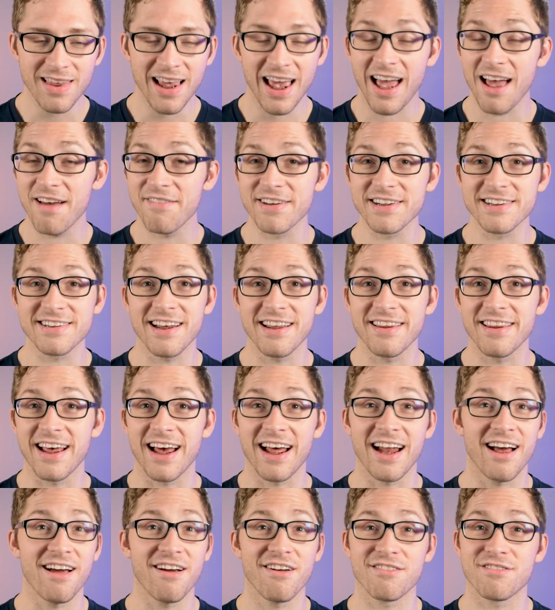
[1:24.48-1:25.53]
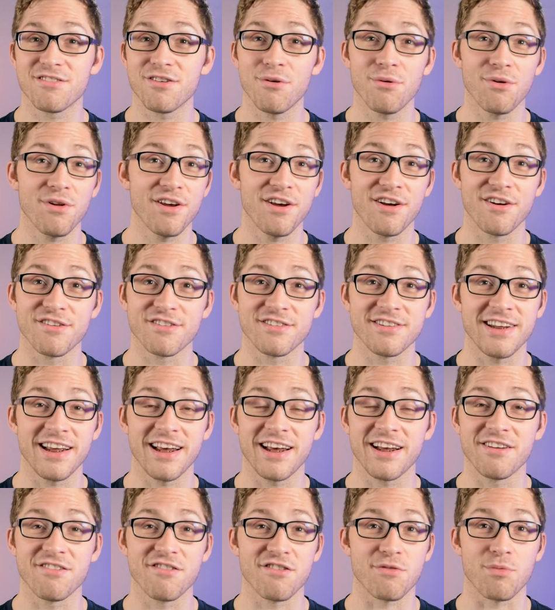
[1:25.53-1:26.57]
Having said that, I totally
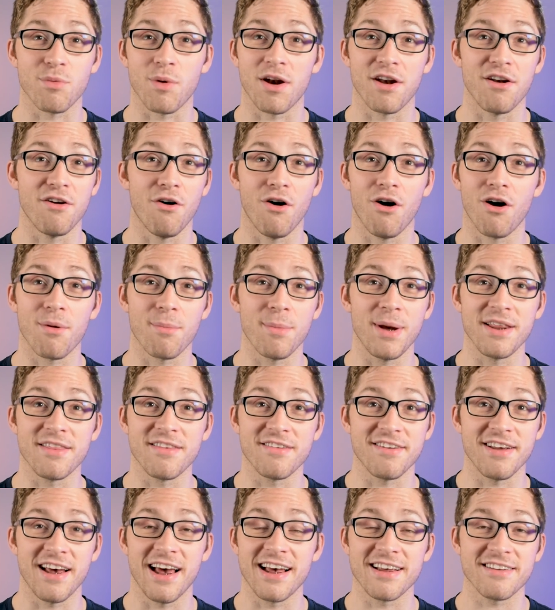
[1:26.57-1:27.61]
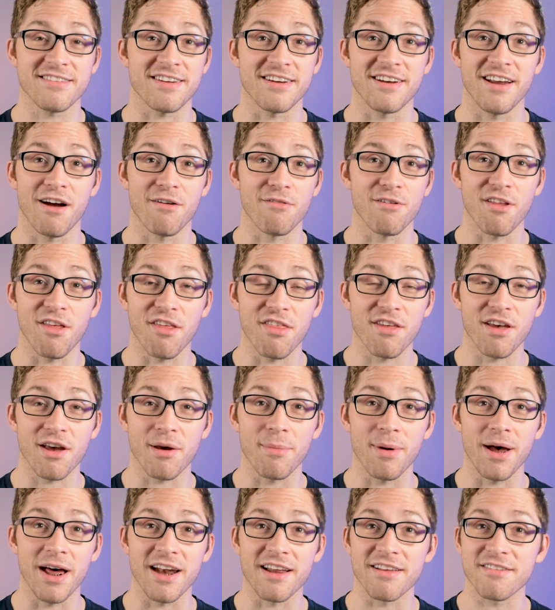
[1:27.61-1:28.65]
understand just wanting to automate the task and not really think
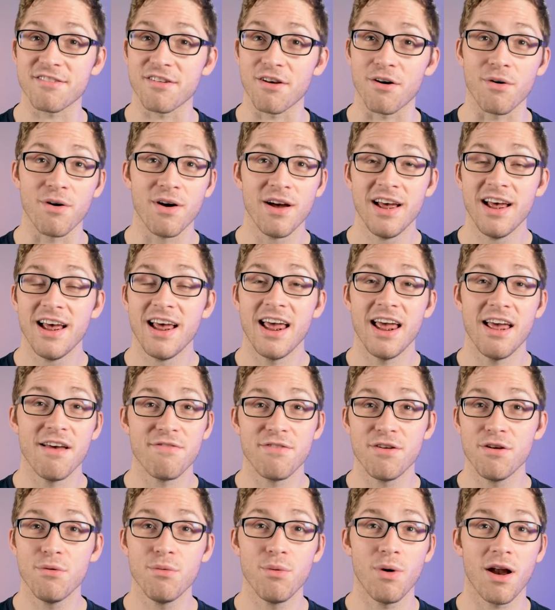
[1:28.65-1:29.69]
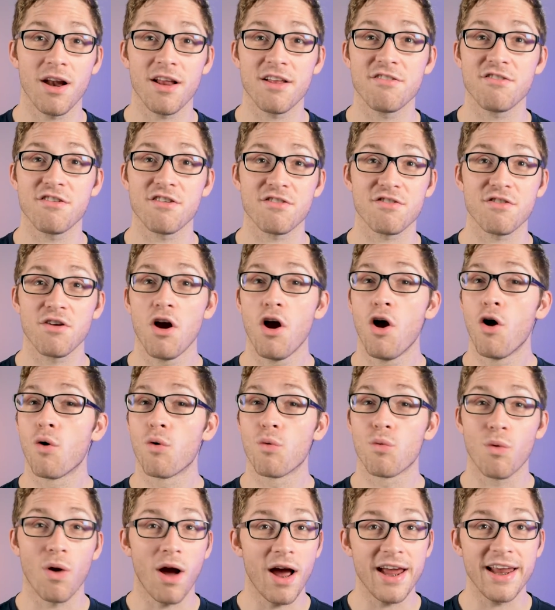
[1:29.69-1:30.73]
about it. So if you want to just
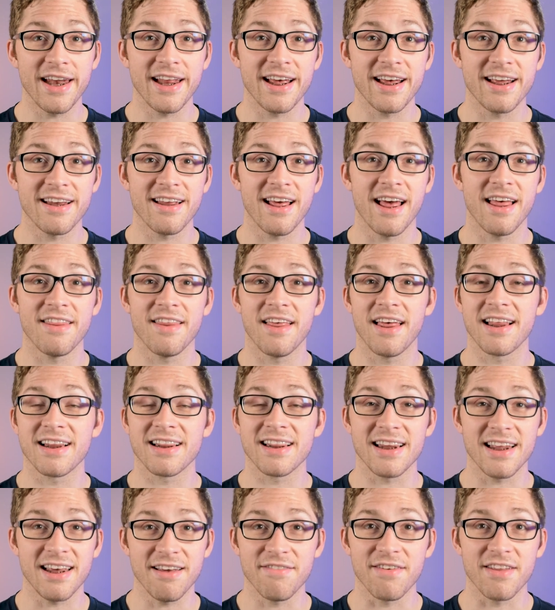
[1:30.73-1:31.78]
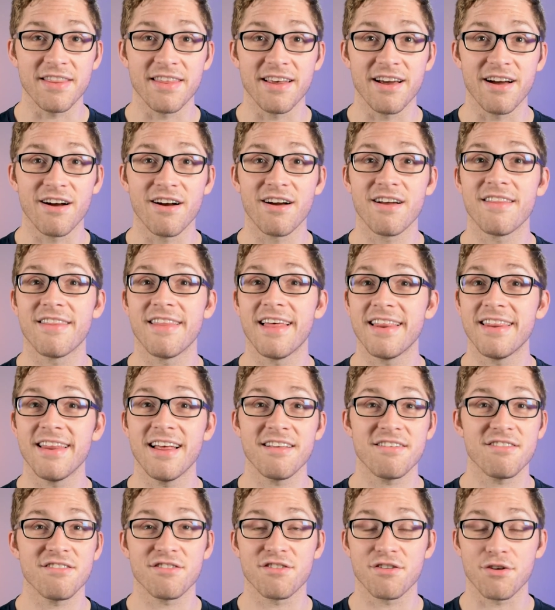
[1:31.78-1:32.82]
write it and then leave it there, then
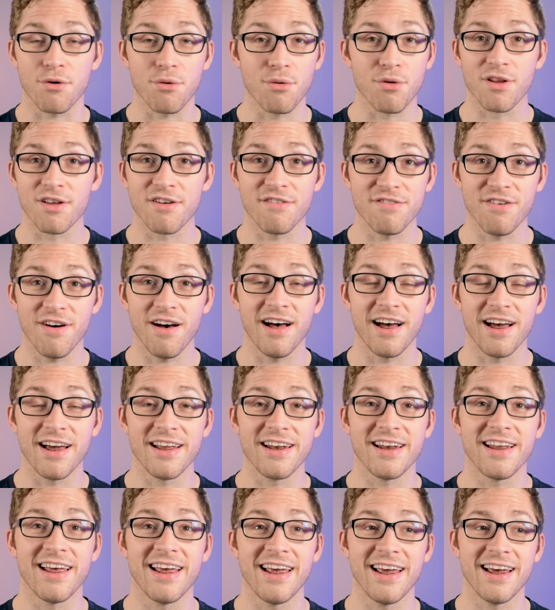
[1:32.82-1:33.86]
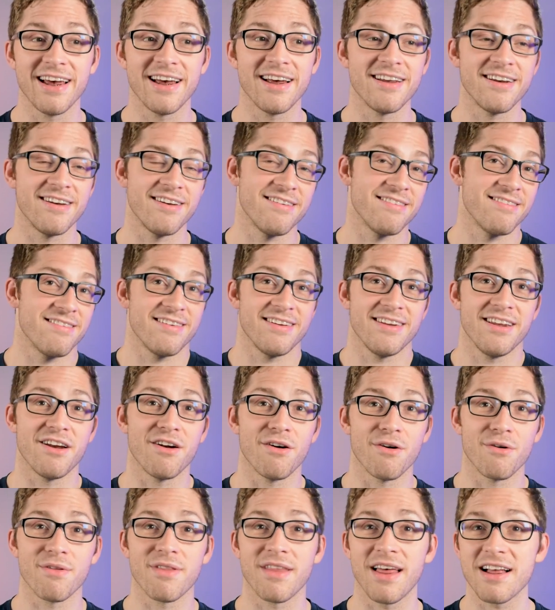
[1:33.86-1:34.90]
that's totally fine. And,
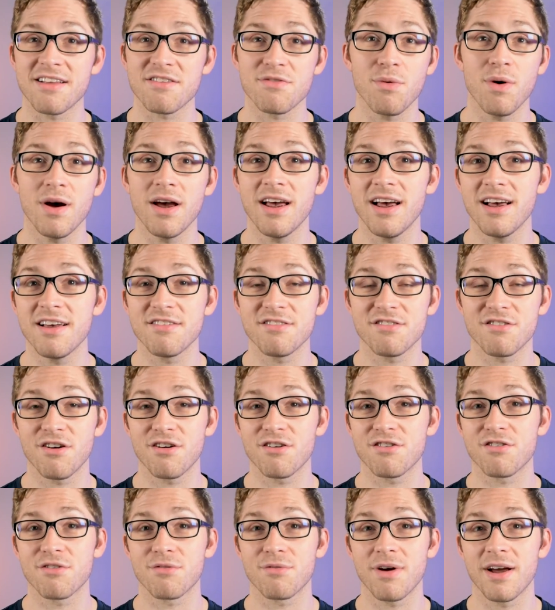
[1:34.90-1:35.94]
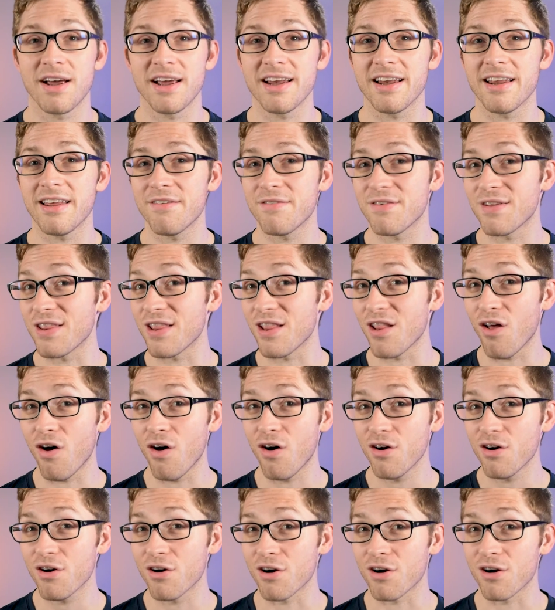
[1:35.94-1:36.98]
that's why I start to write even
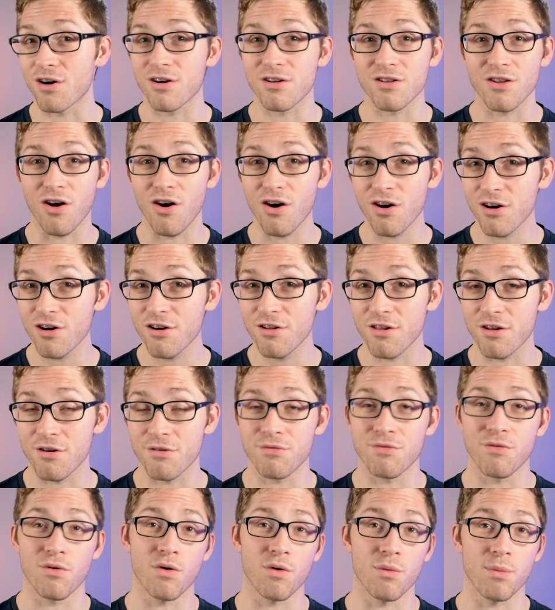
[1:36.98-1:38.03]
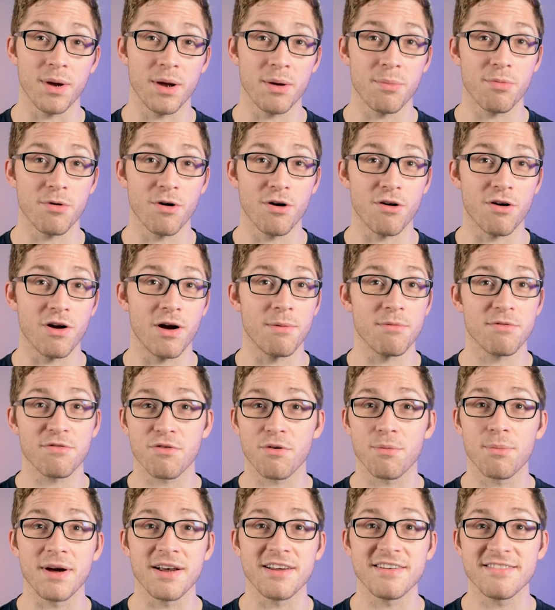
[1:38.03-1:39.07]
longer than 4 week programs
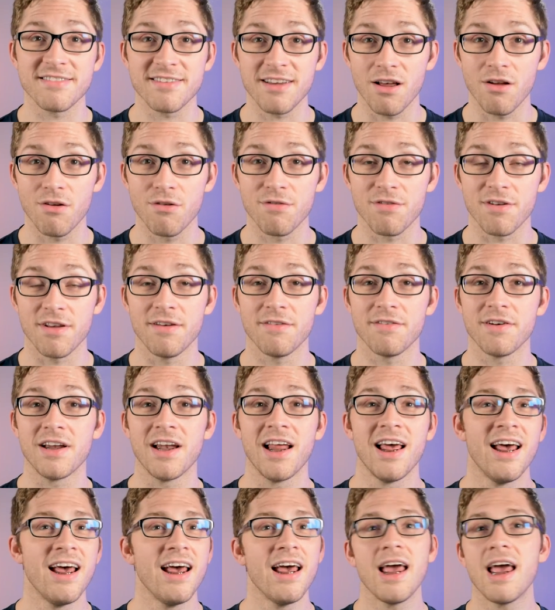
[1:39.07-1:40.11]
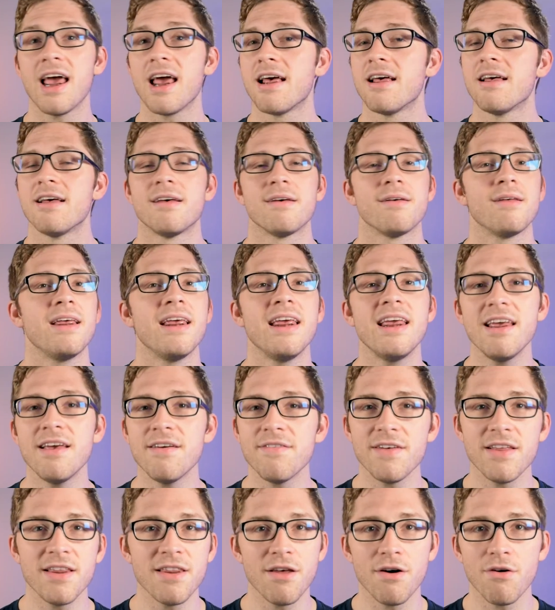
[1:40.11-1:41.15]
for myself,
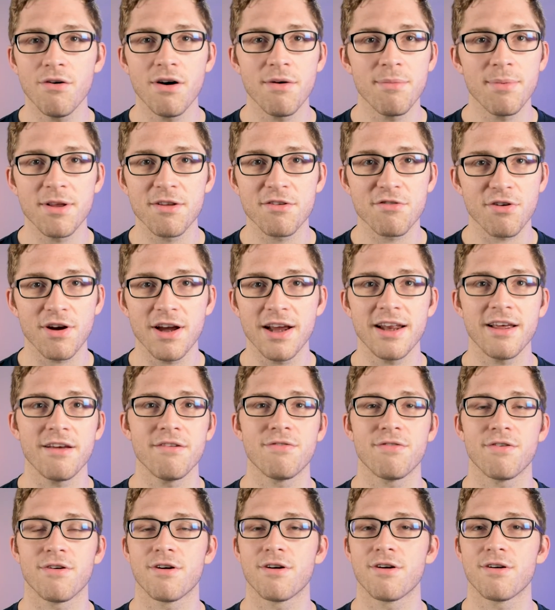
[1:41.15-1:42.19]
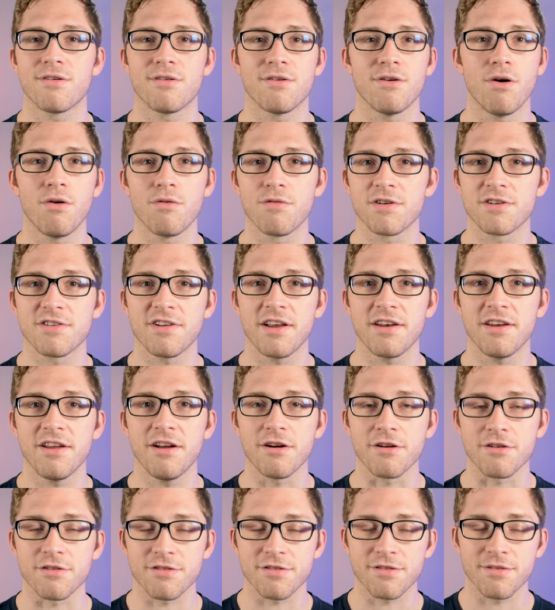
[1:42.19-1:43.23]
even though I've been training for over 10
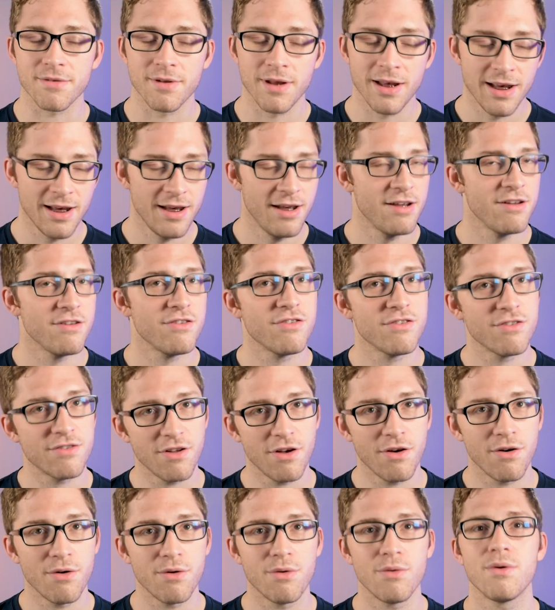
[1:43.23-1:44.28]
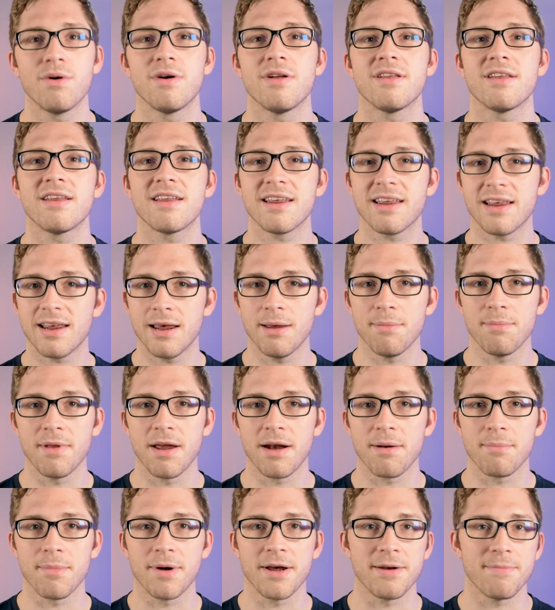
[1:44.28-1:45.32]
years. So keep that
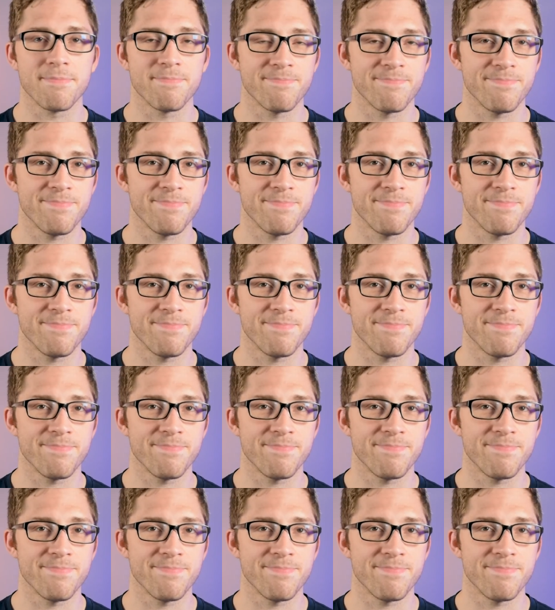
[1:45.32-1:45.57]
in mind.